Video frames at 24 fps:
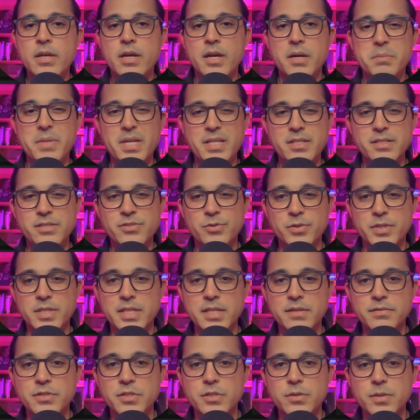That just sort of
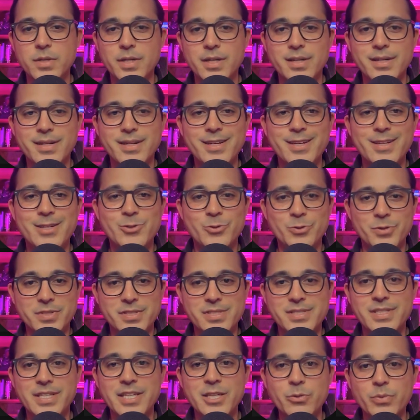gives you a sort of
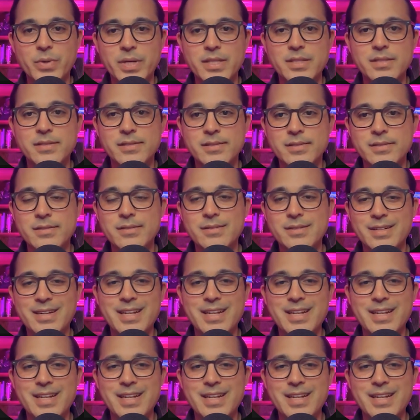sequence.